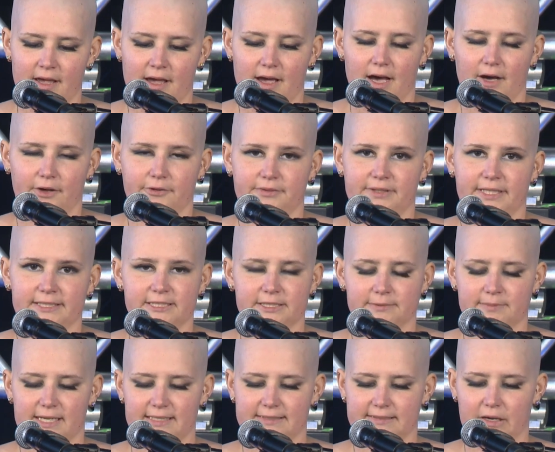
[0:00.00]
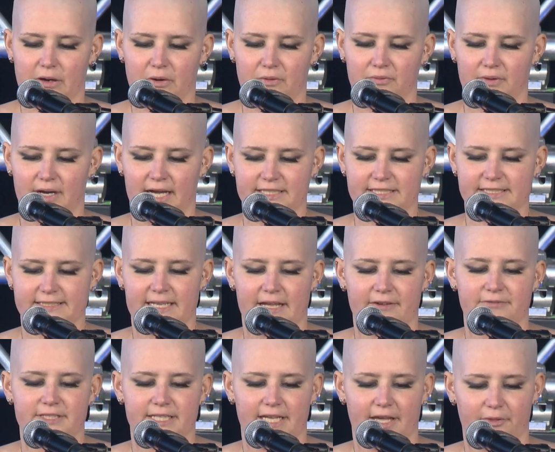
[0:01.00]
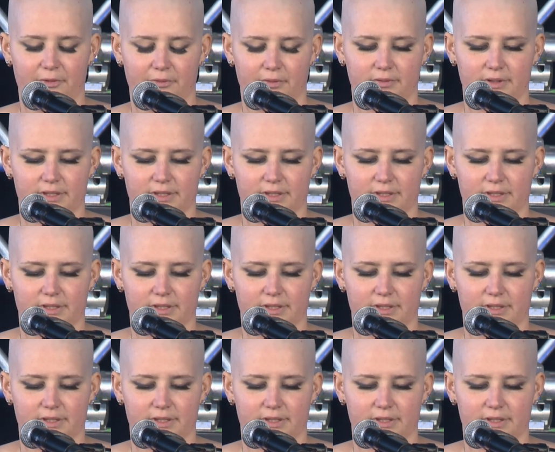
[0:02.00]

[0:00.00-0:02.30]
I would think to myself, I just have to get through